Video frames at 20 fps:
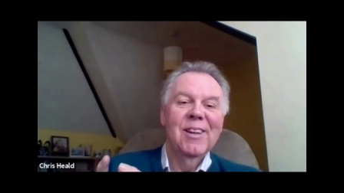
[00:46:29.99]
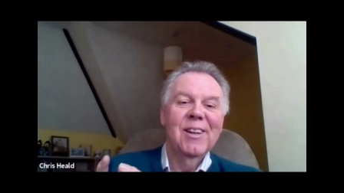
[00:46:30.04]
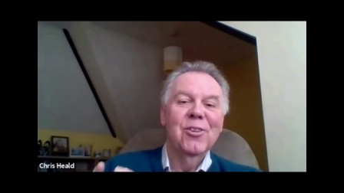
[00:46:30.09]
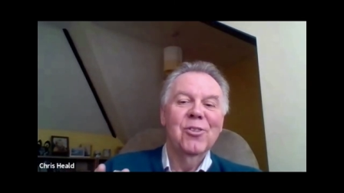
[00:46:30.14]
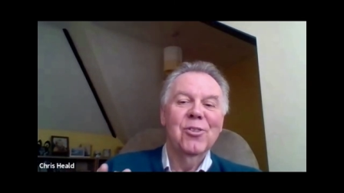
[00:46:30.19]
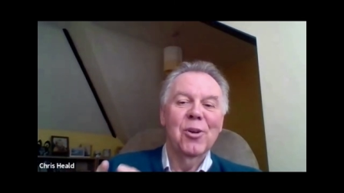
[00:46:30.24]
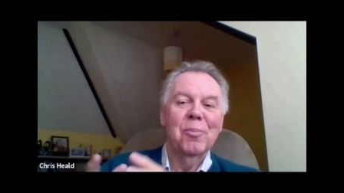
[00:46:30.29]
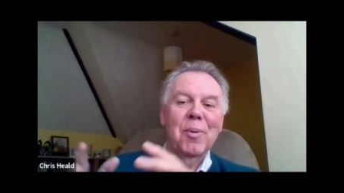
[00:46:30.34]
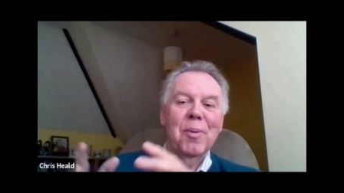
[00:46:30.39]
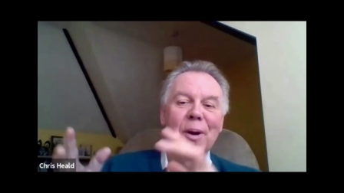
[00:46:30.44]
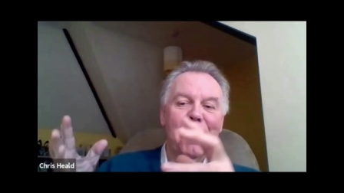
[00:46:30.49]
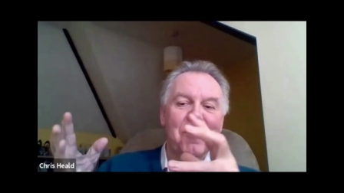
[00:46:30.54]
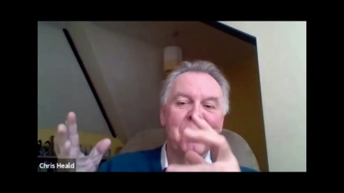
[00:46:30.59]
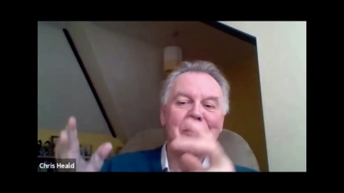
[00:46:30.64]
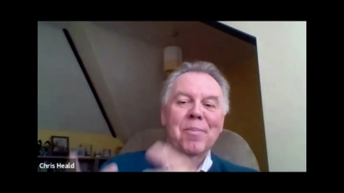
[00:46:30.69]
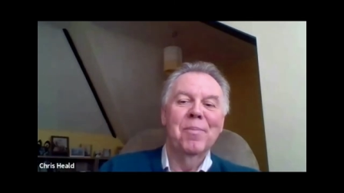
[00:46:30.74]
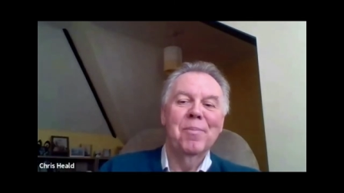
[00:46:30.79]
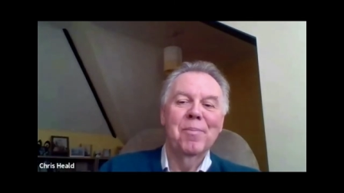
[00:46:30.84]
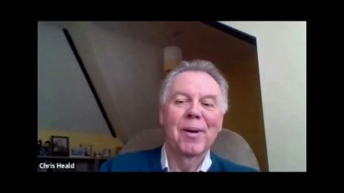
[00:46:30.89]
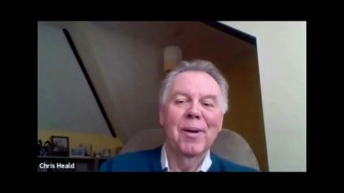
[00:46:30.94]
So by
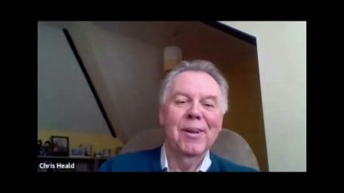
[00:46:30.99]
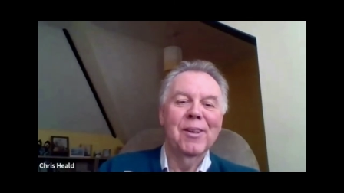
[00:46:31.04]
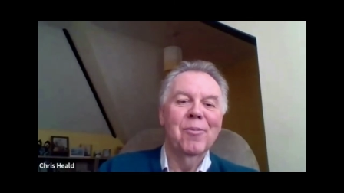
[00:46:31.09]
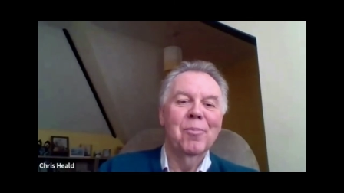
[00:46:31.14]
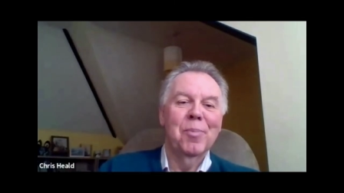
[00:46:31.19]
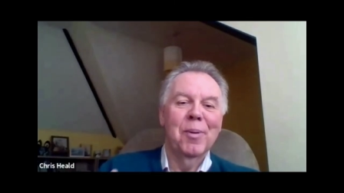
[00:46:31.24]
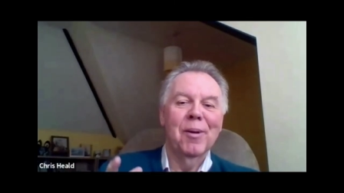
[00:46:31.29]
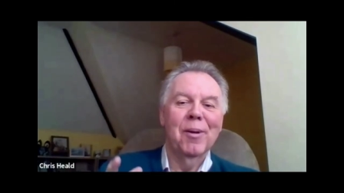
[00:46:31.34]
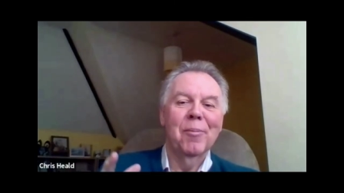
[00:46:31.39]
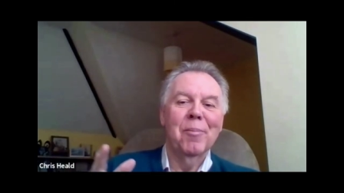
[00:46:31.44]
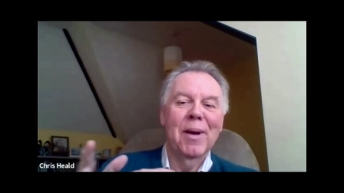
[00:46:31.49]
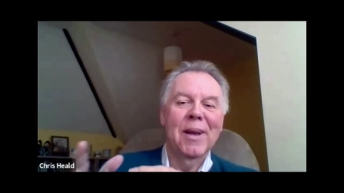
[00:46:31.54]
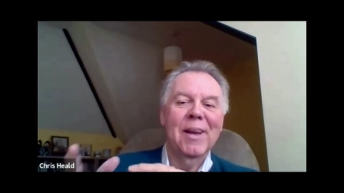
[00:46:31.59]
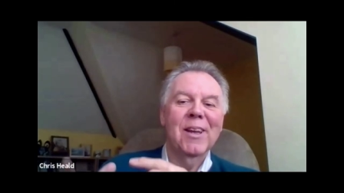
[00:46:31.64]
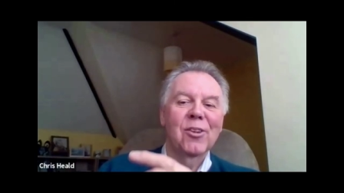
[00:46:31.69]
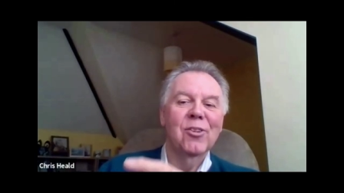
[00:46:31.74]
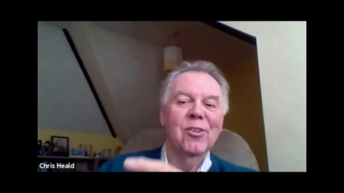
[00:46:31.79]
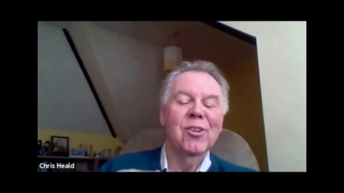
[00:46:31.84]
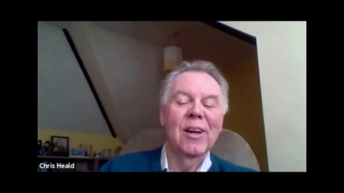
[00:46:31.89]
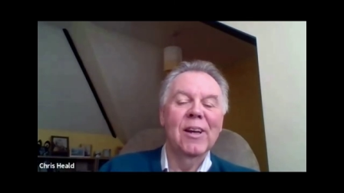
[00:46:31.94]
by by
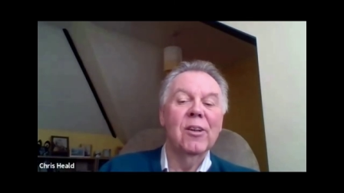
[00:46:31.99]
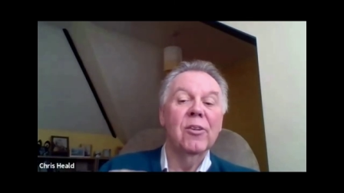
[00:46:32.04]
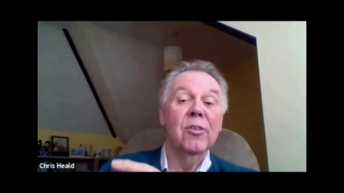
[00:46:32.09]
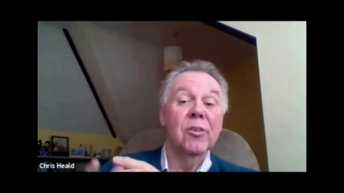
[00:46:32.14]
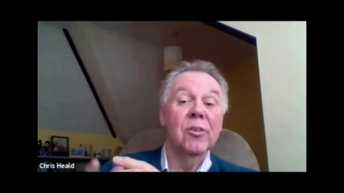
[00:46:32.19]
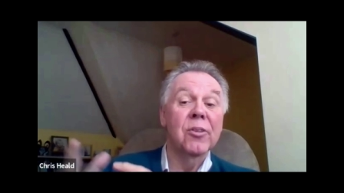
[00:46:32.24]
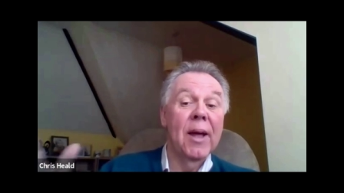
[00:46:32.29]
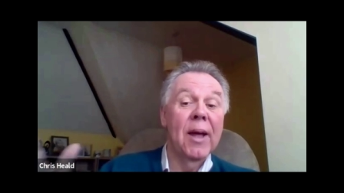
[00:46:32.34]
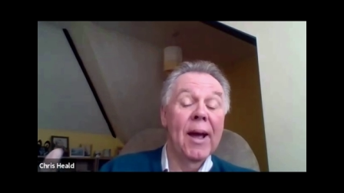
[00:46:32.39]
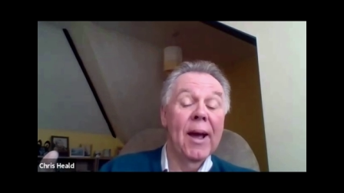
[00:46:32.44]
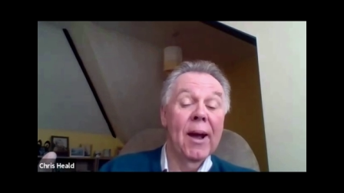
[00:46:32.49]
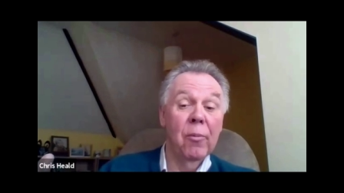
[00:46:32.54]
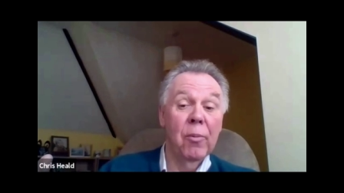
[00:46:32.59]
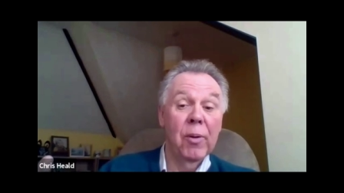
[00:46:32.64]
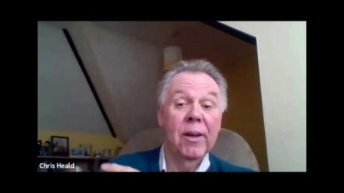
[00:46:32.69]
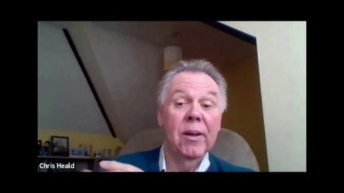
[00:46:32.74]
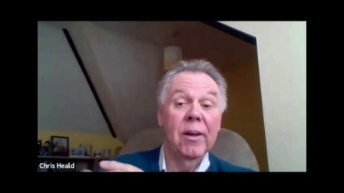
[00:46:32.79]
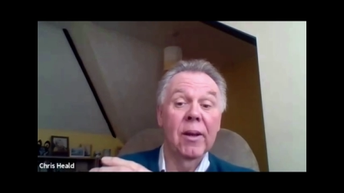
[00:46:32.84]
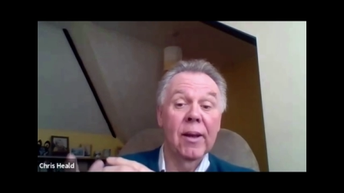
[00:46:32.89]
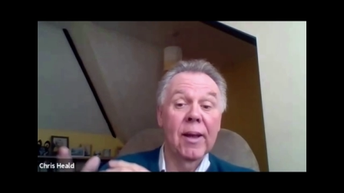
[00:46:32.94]
making changes there,
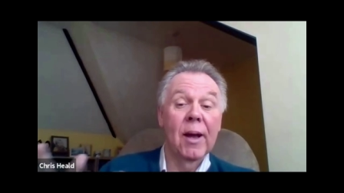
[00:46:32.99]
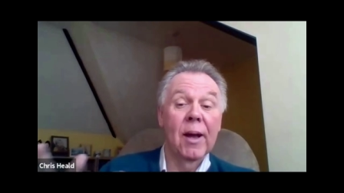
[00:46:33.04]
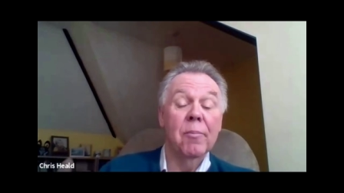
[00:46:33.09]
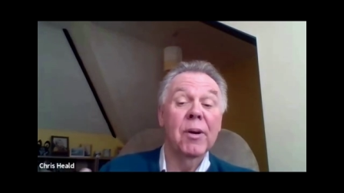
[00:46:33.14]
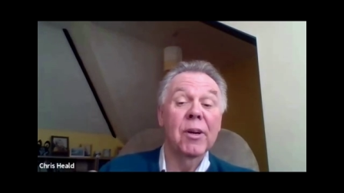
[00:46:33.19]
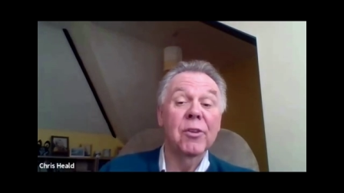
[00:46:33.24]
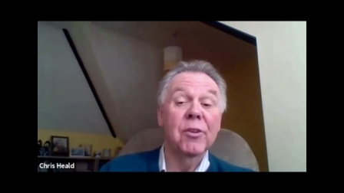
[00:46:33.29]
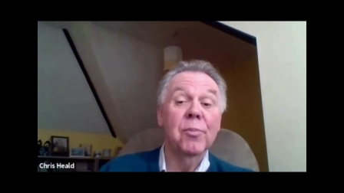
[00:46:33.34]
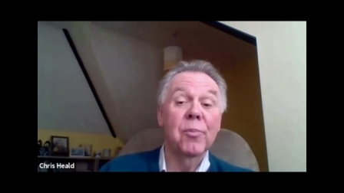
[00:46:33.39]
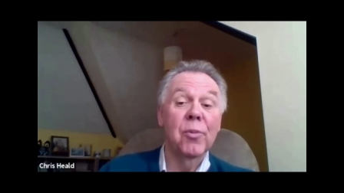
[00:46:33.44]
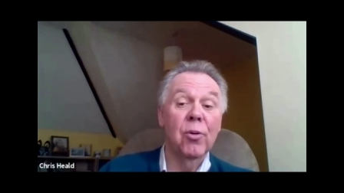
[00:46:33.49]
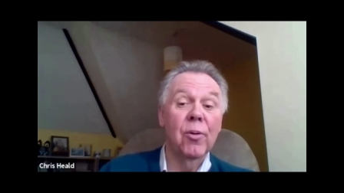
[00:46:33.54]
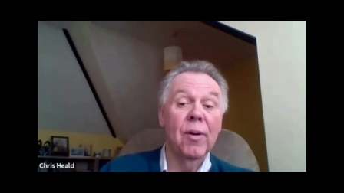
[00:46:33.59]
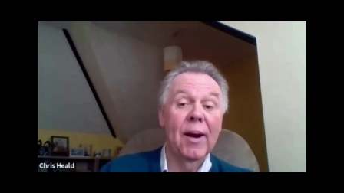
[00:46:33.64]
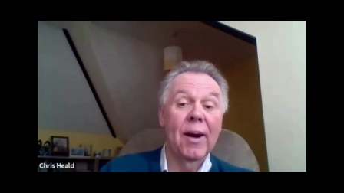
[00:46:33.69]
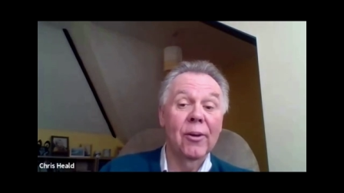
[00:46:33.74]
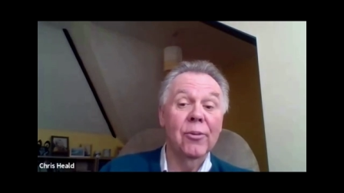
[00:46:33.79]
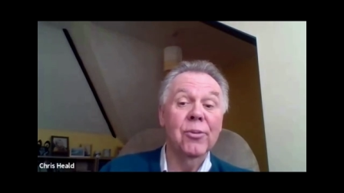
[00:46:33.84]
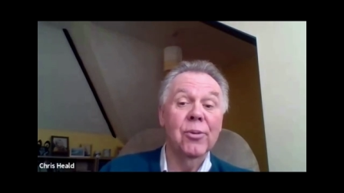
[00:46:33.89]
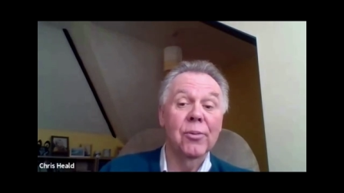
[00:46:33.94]
we can get much more
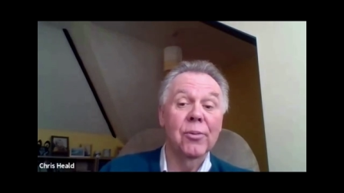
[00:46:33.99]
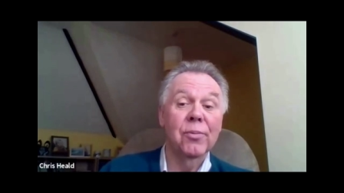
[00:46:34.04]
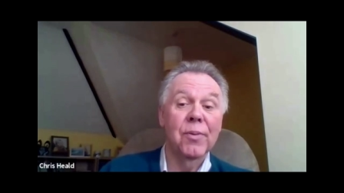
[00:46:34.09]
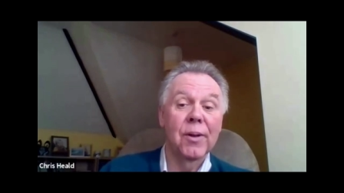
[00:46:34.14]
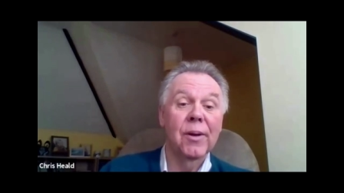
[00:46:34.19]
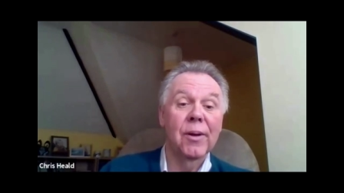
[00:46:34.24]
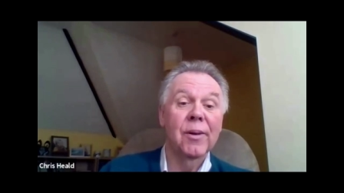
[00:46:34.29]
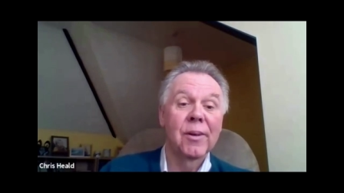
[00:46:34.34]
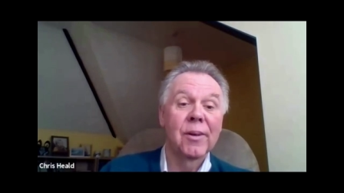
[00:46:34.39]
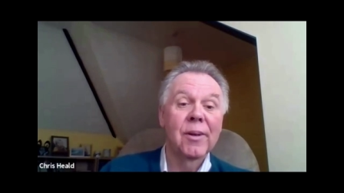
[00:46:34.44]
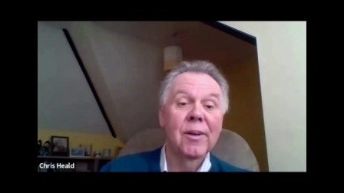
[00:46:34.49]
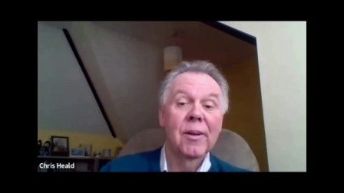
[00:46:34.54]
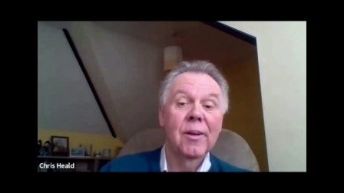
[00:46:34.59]
out of the